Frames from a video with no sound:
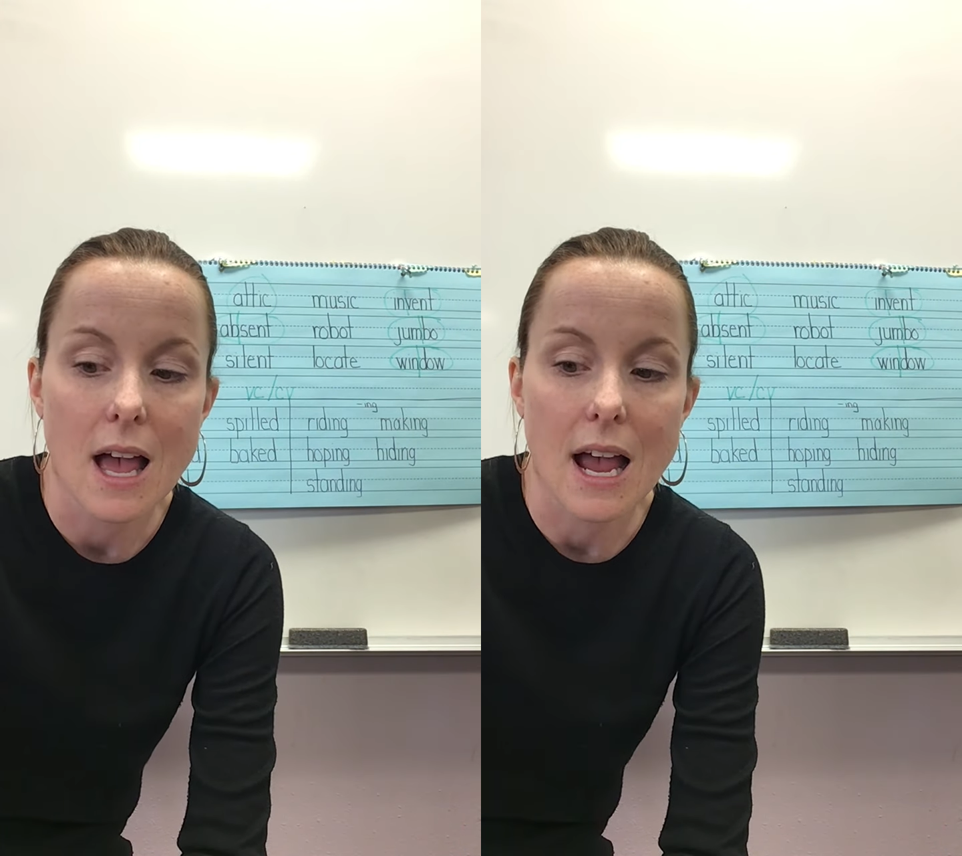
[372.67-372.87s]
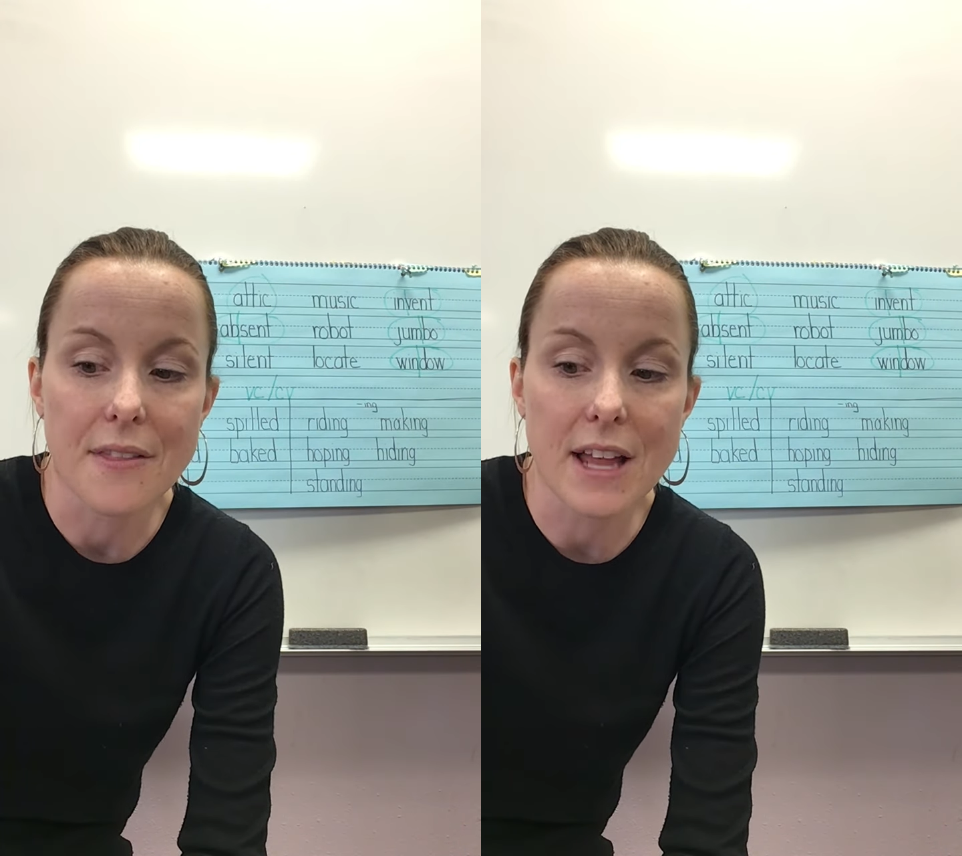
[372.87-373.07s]

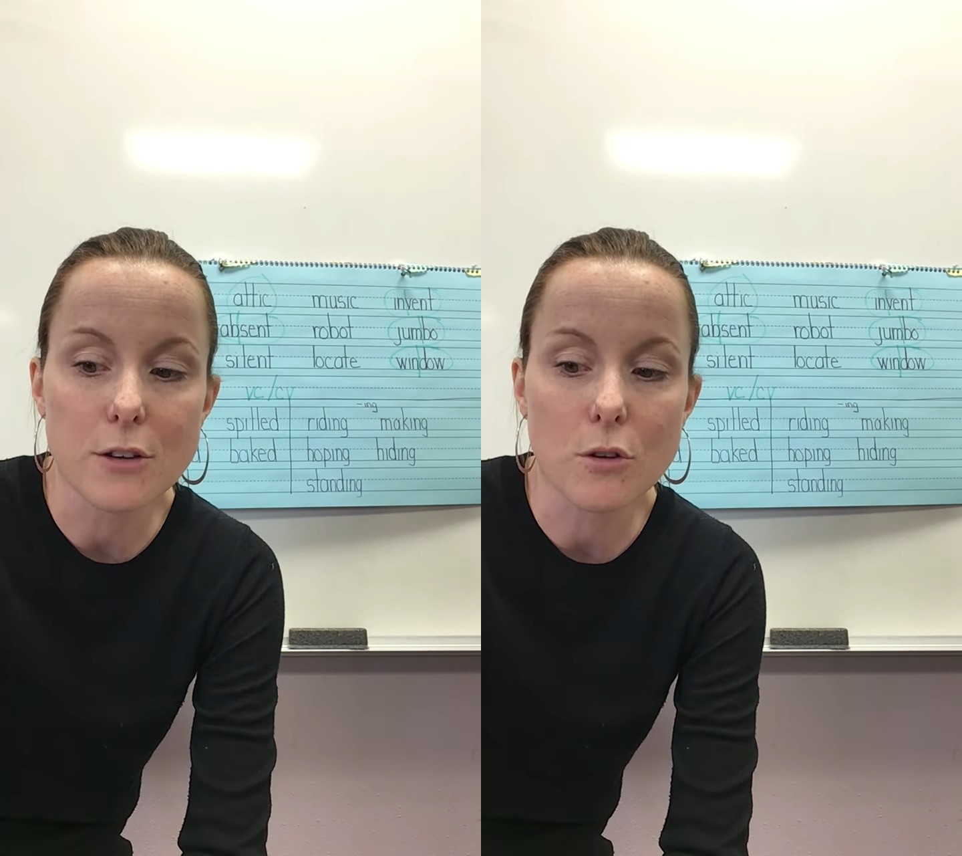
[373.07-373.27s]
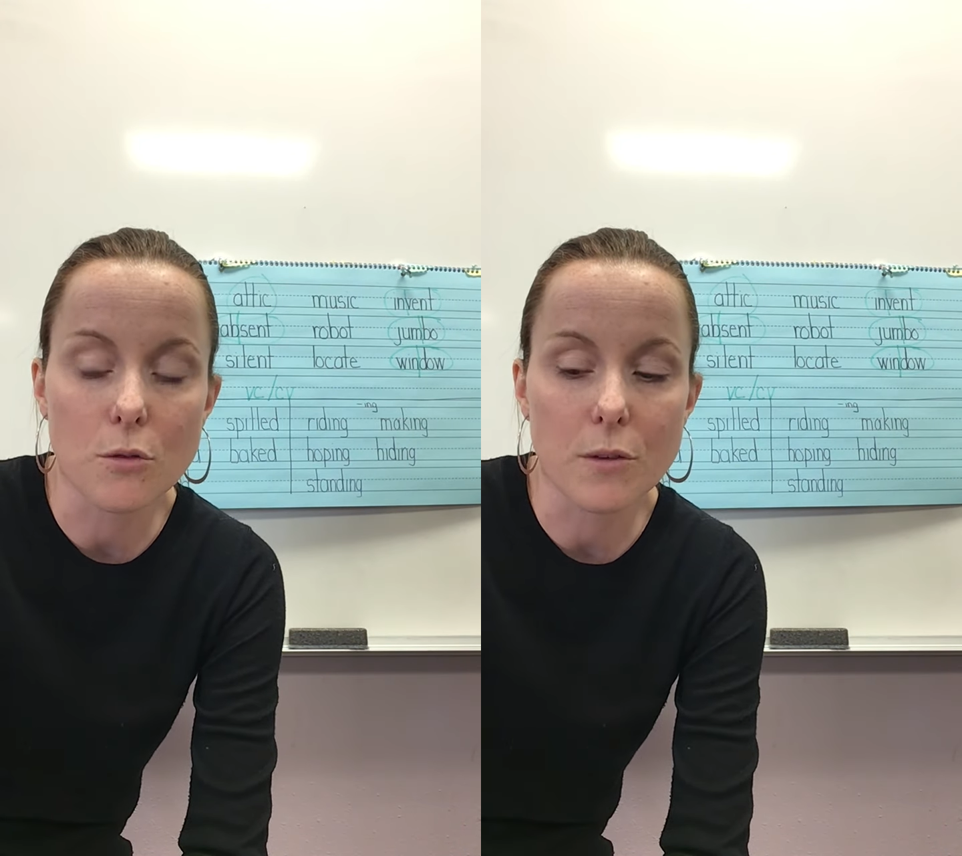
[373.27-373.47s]
and then you
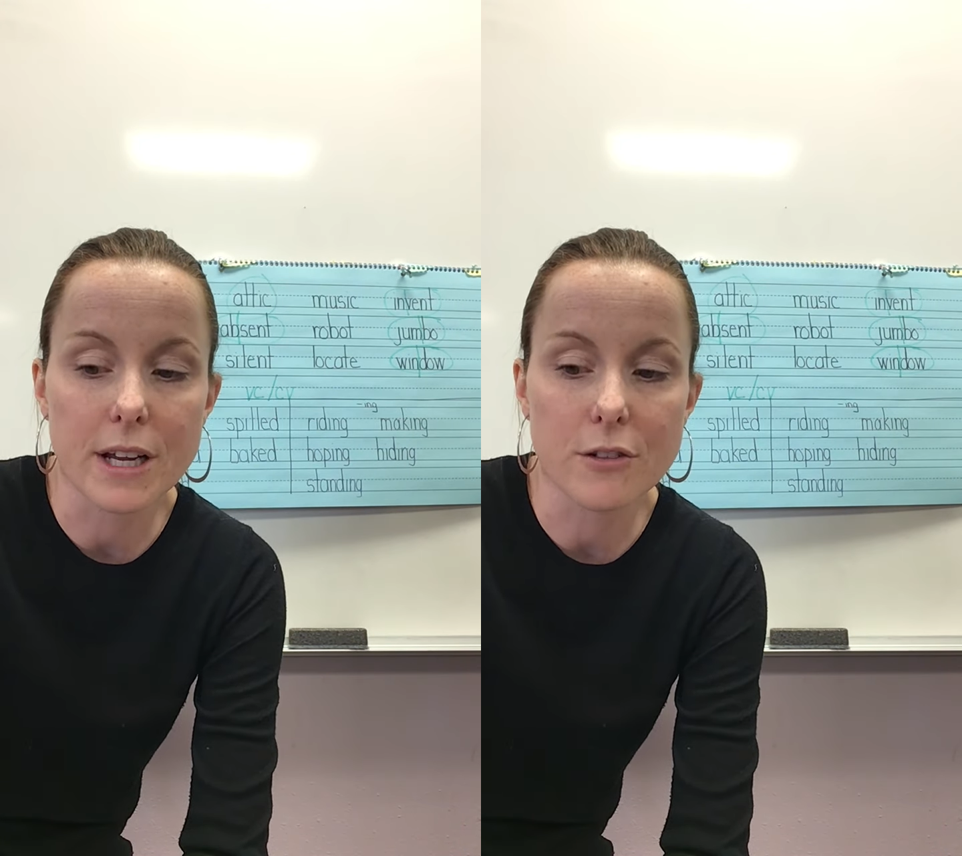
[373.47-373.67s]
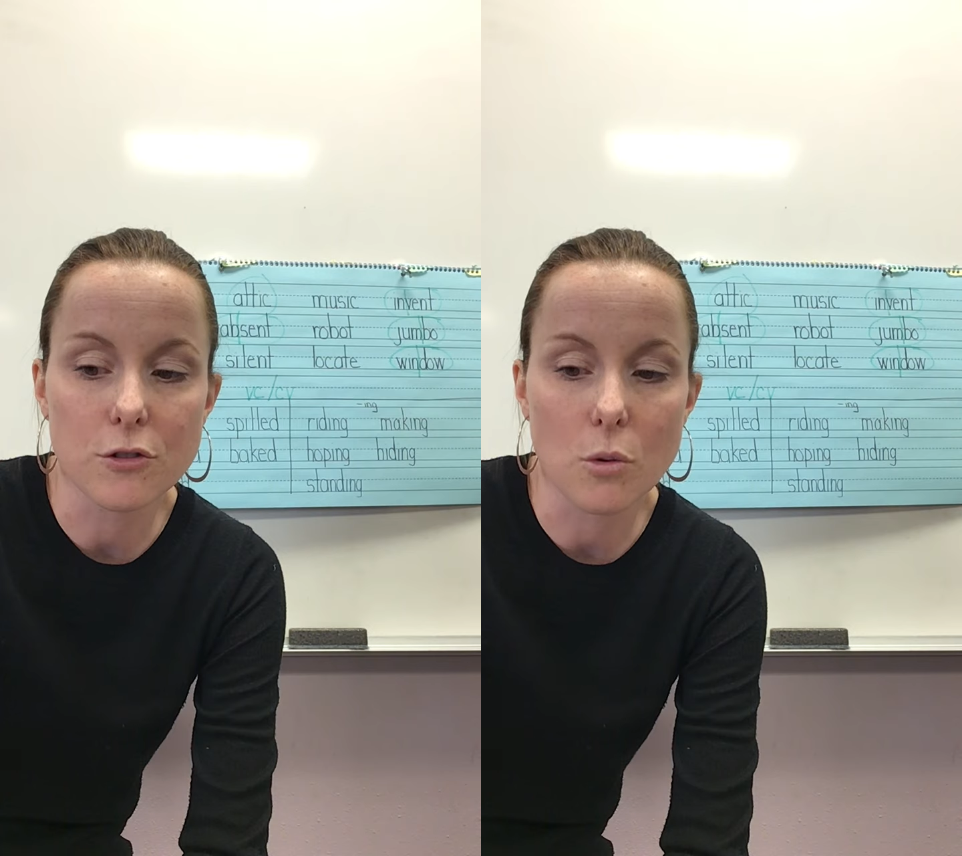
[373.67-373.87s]
could
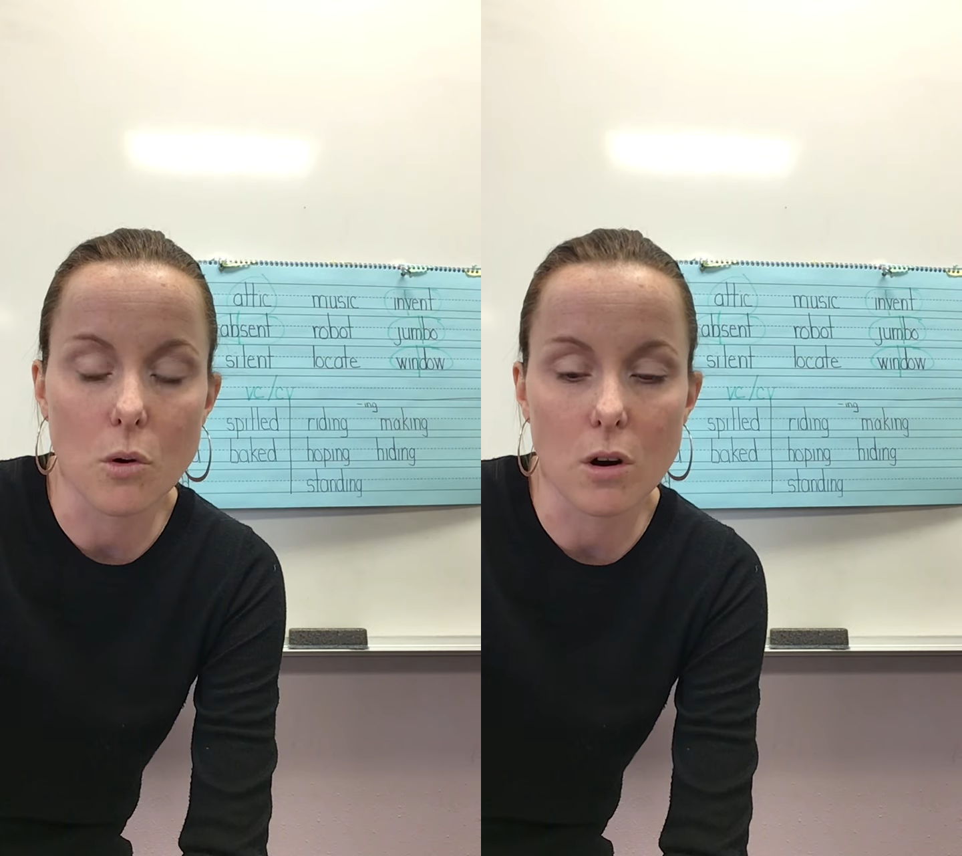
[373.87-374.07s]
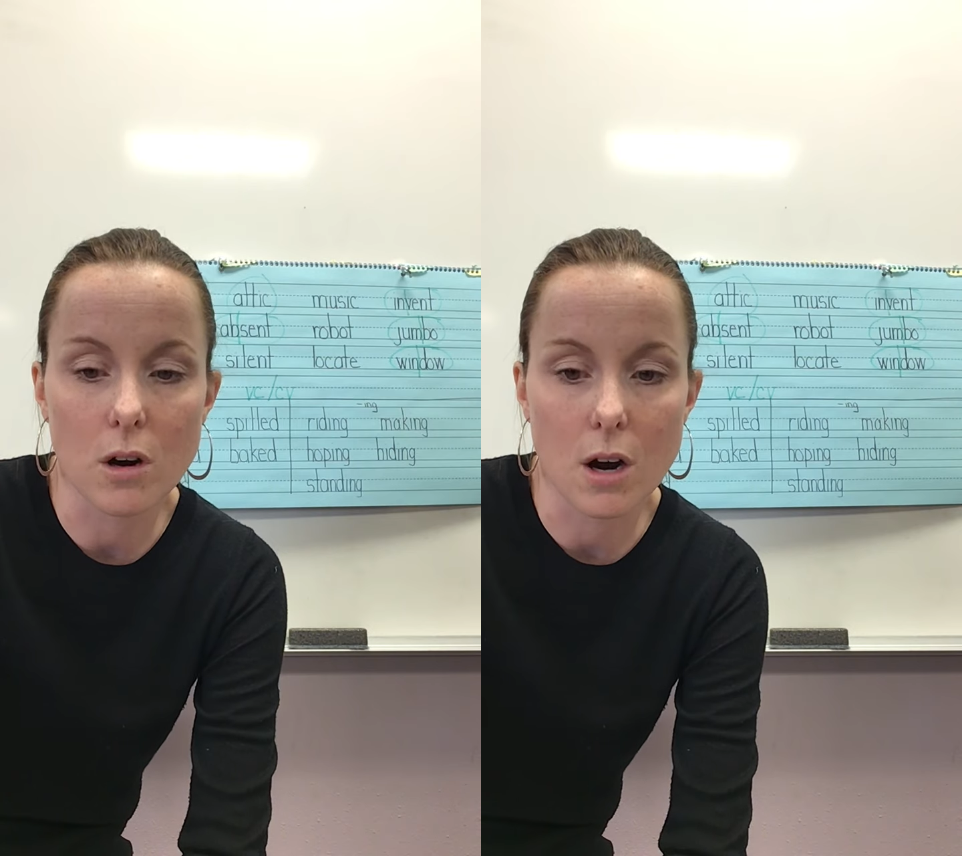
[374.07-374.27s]
read
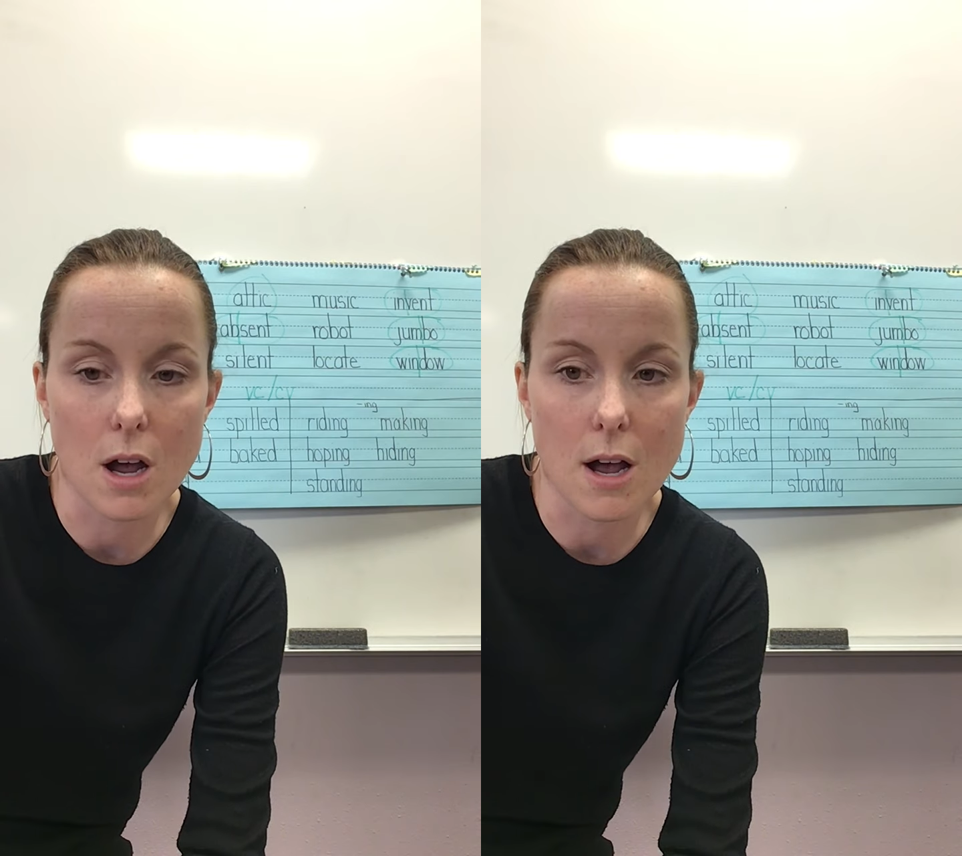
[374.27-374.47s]
your